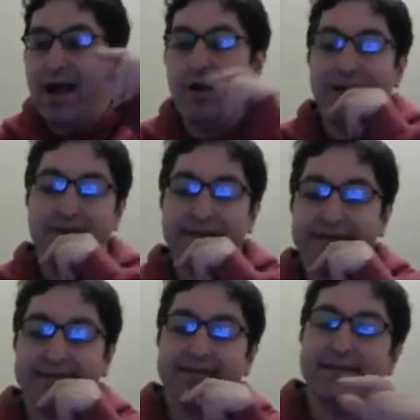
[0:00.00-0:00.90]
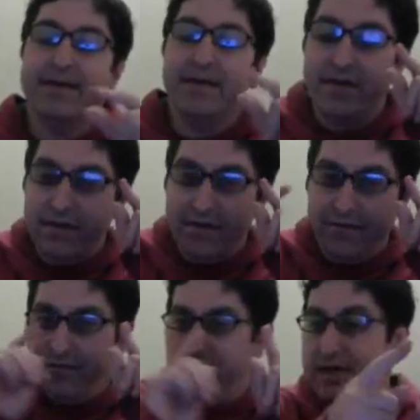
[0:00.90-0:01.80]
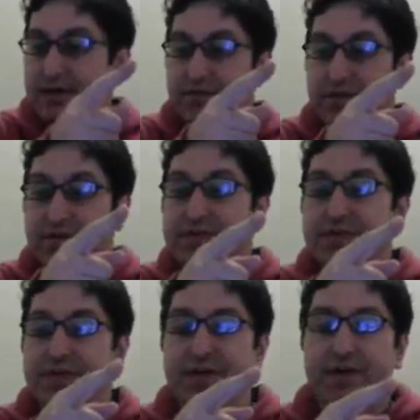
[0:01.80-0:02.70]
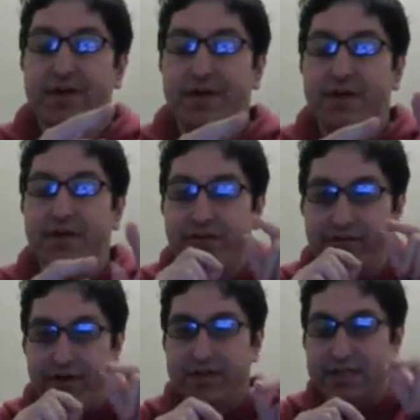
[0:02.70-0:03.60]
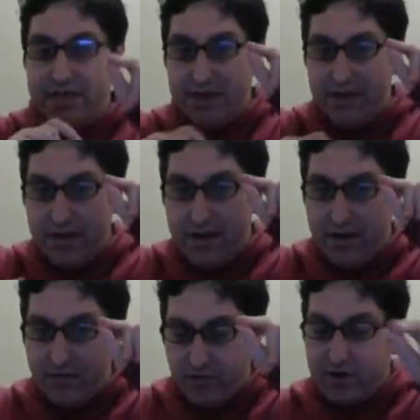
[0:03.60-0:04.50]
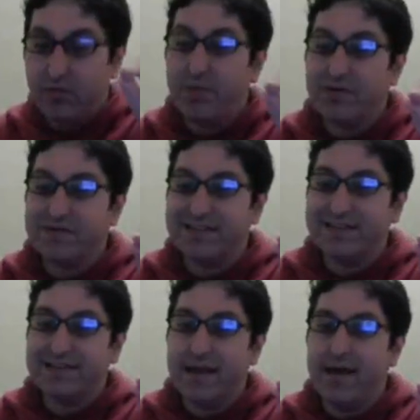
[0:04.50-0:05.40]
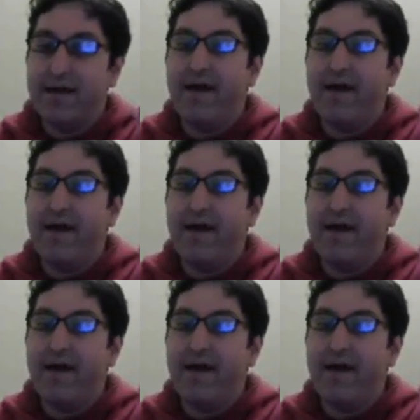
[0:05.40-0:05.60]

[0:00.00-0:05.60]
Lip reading: How about this? 30 of those. 30 riddle boxes.